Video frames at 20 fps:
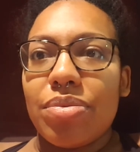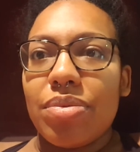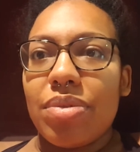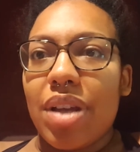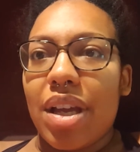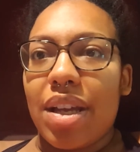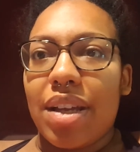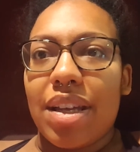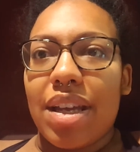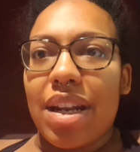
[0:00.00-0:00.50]

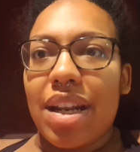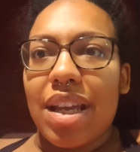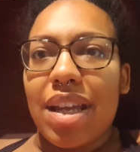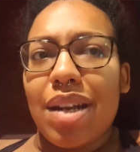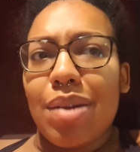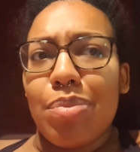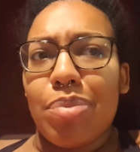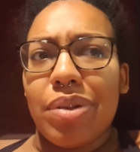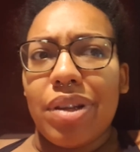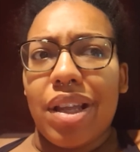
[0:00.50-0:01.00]

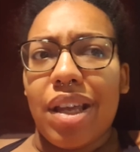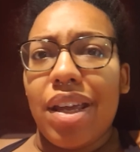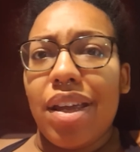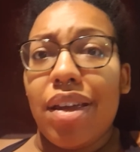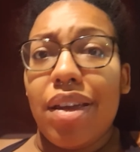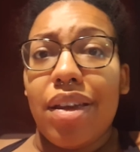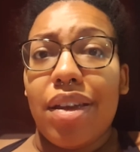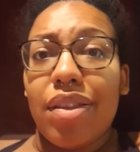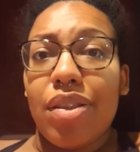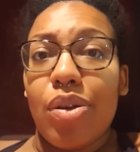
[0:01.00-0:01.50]
and
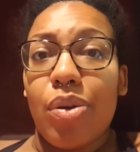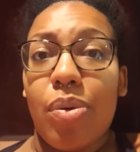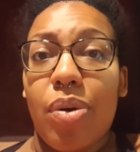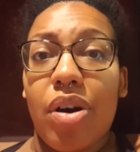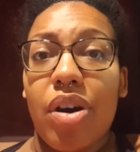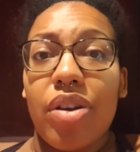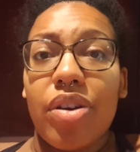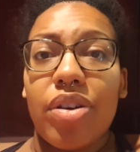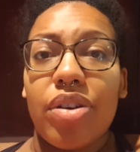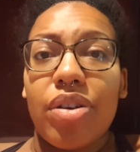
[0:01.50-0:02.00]
playing in the
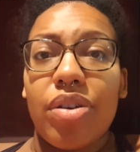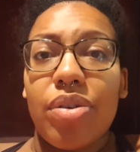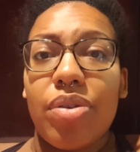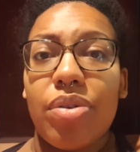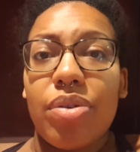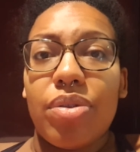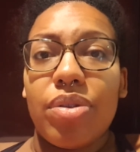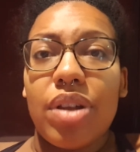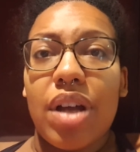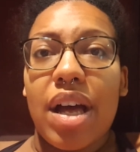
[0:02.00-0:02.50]
water a
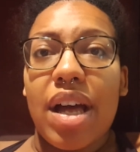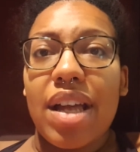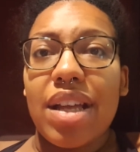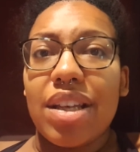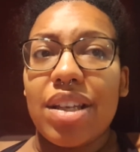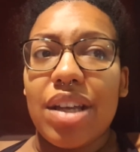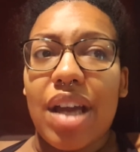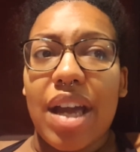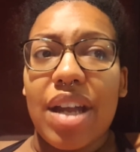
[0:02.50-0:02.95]
whole lot.